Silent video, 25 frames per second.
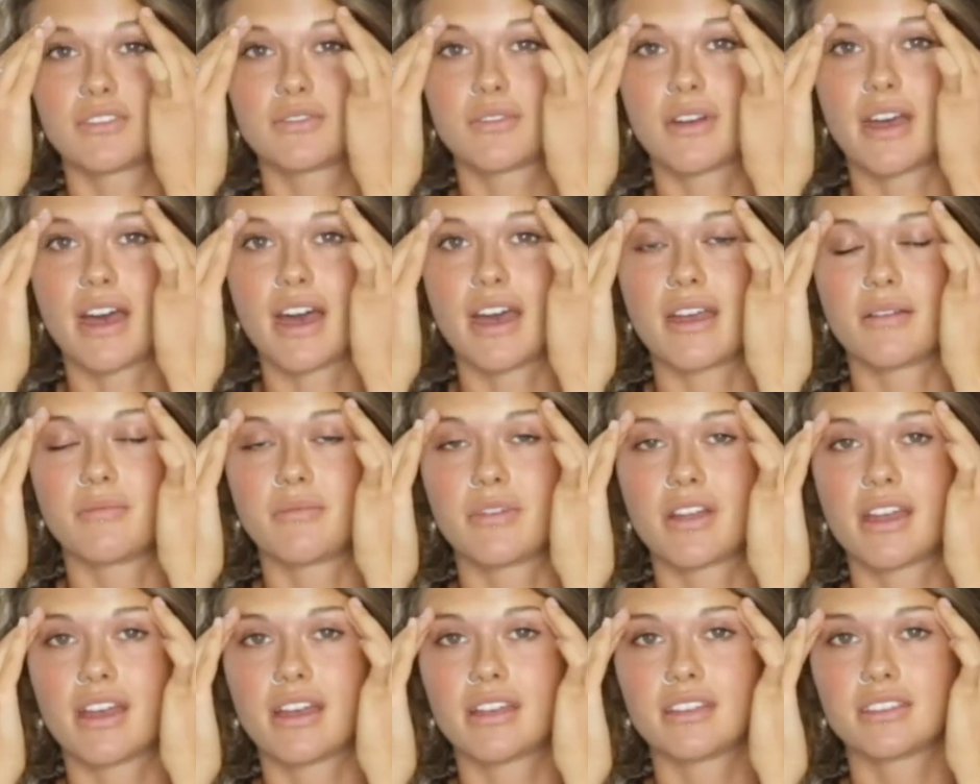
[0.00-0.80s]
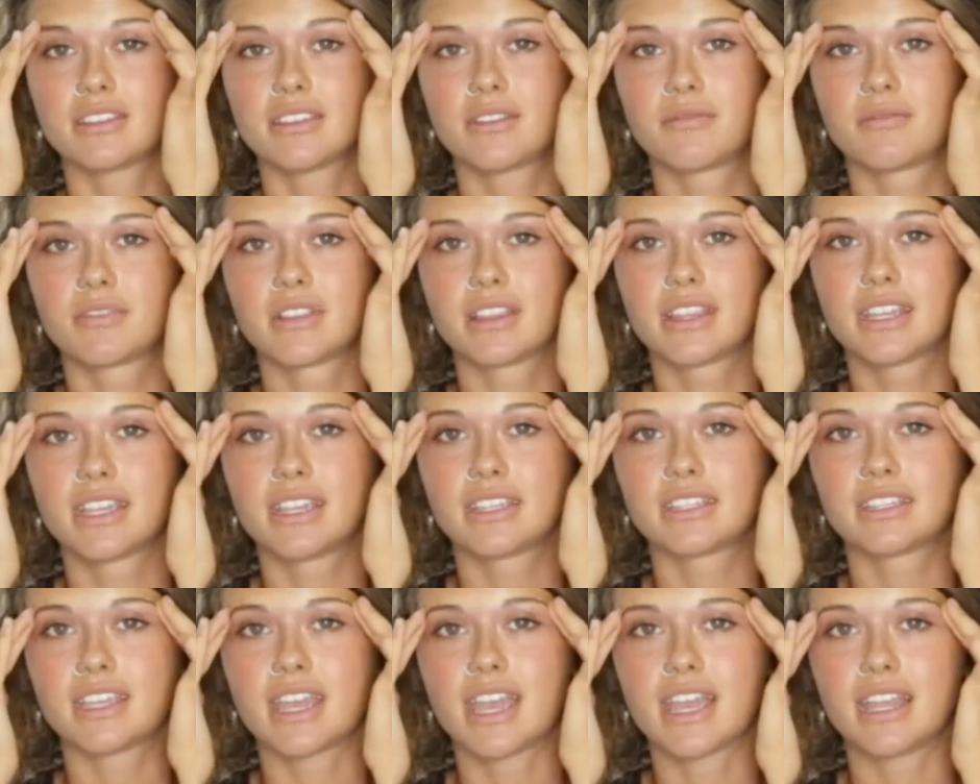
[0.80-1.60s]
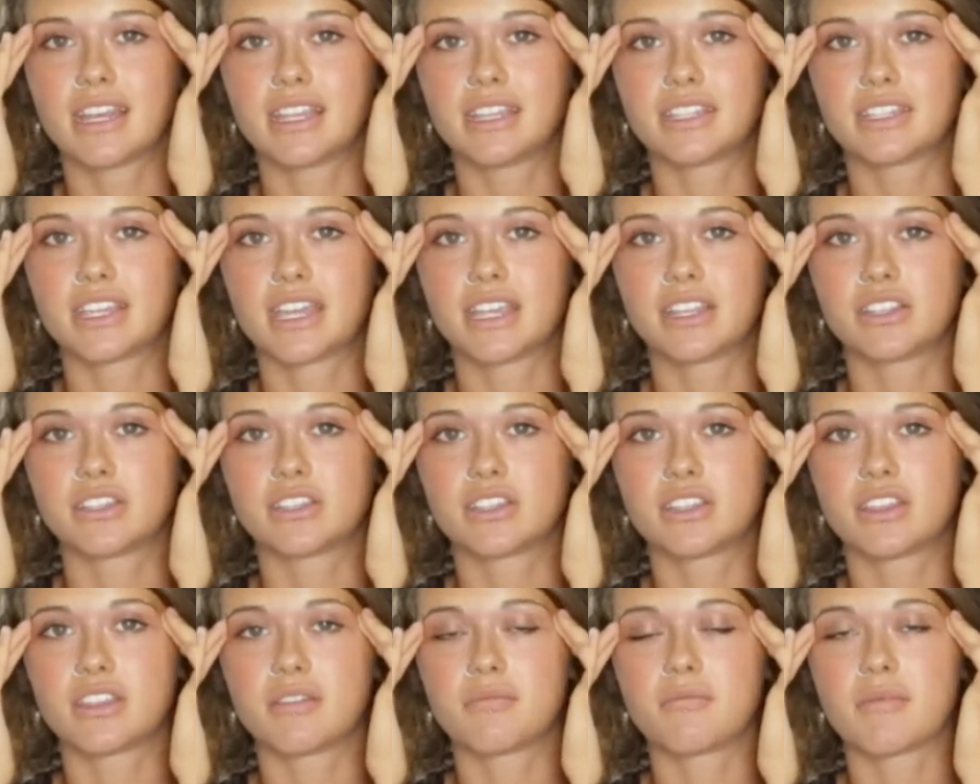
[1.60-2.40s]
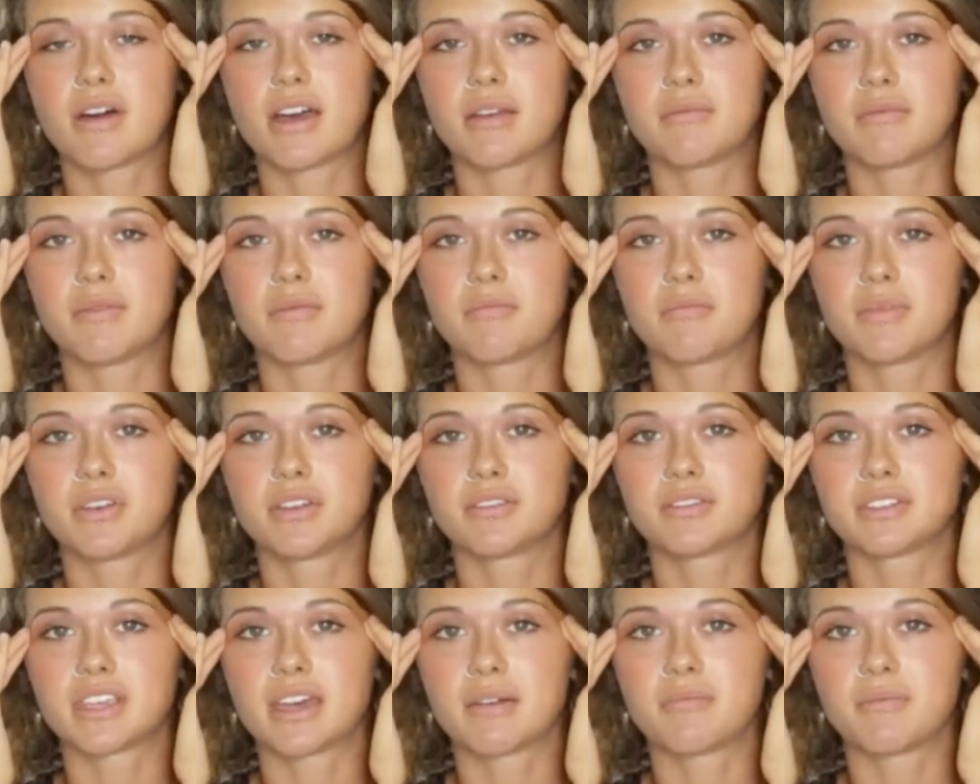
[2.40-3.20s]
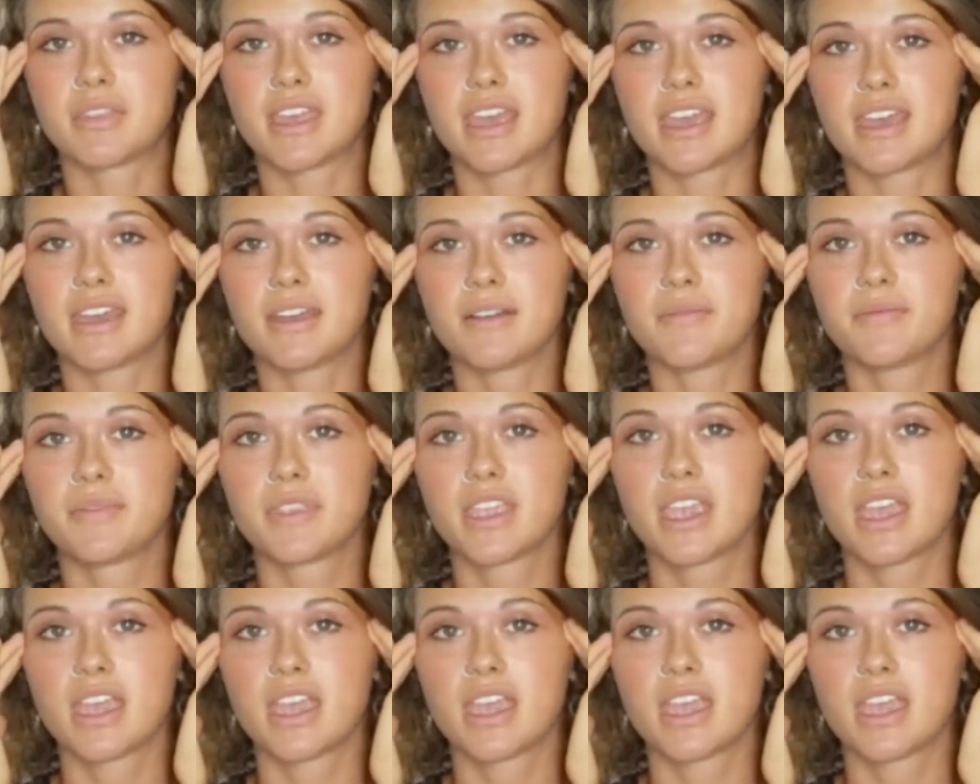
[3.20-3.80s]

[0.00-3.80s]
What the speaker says: to our eyebrows and release any tension that might be built up there.